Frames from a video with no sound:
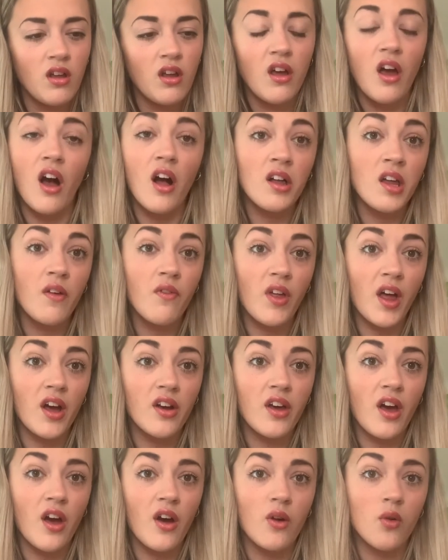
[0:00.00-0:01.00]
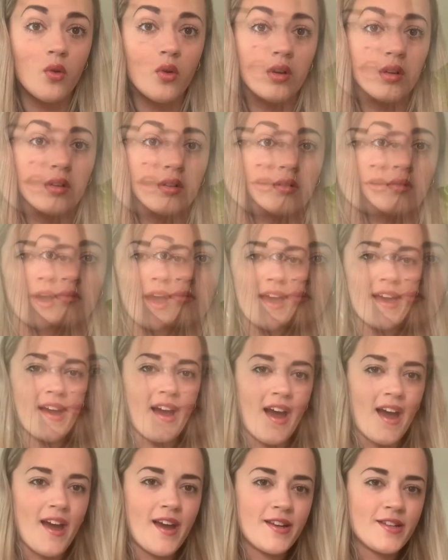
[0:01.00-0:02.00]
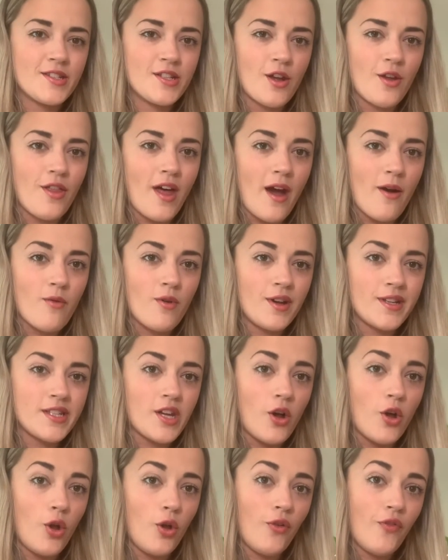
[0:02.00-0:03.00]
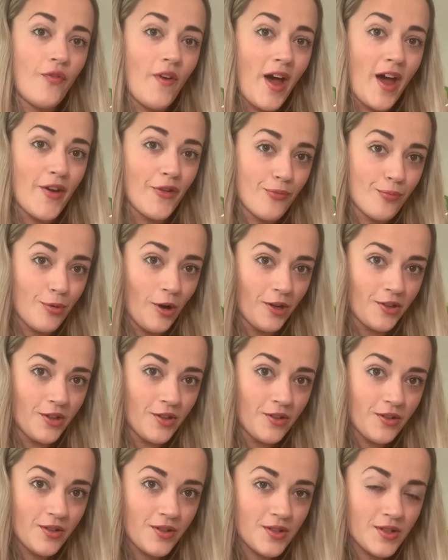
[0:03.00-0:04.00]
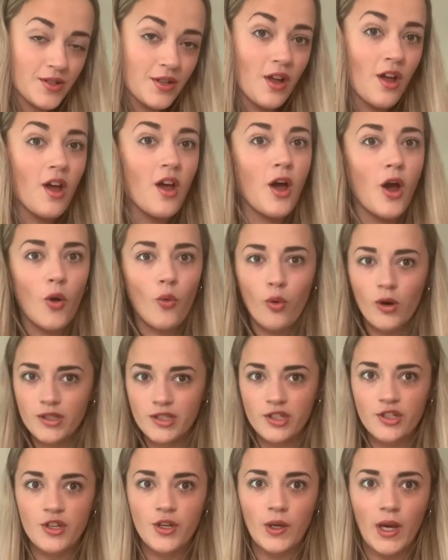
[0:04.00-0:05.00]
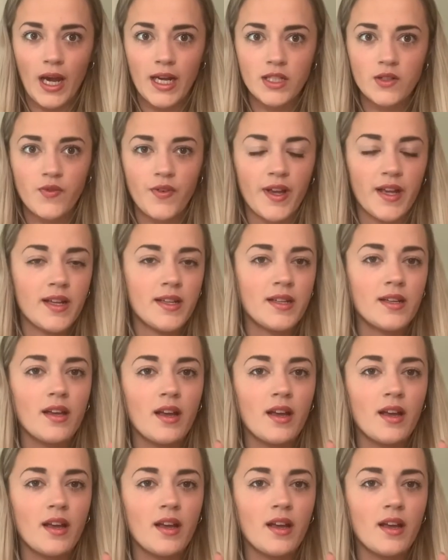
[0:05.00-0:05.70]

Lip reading: I'll give that a go. Okay guys, so that was all five products. What did you guys think?